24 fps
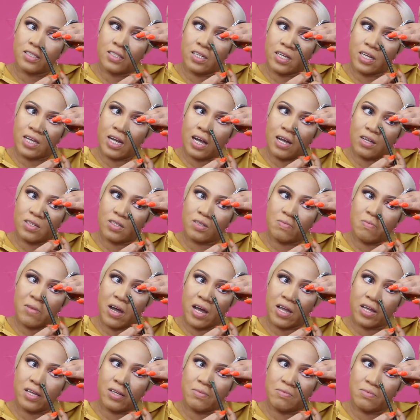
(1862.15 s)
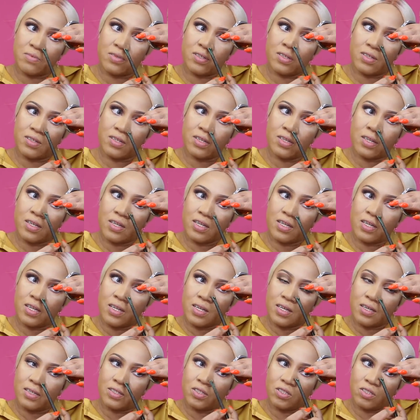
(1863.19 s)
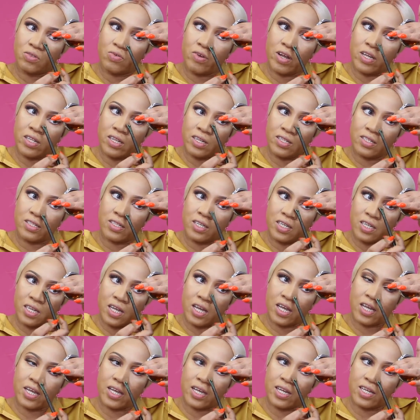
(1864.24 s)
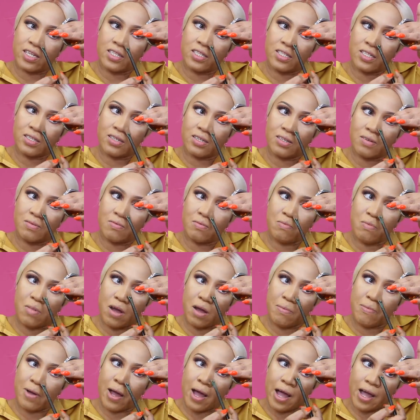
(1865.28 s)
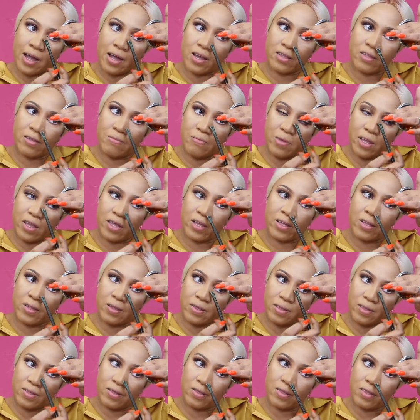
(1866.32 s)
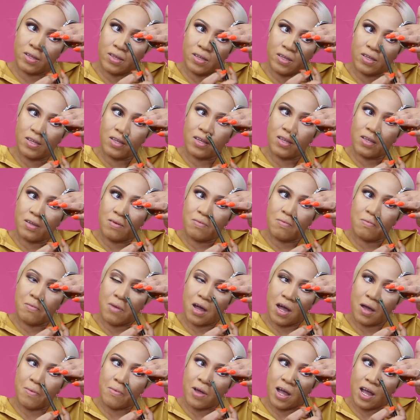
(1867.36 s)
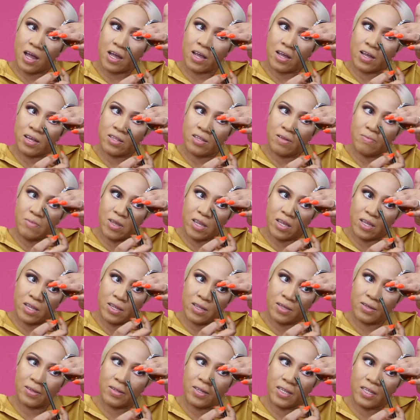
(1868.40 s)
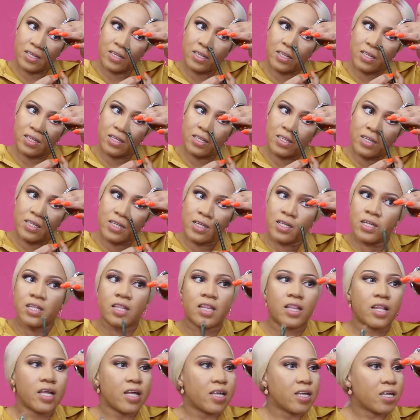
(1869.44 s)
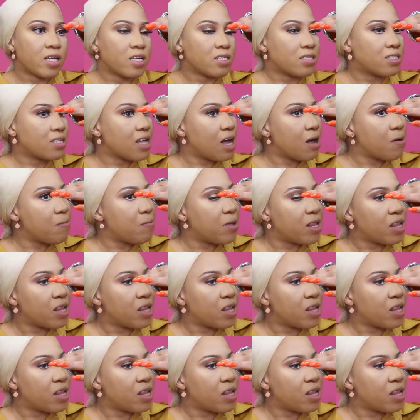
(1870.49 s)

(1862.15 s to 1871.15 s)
Check out my training tickets, MAB Academy. MAB Academy link is down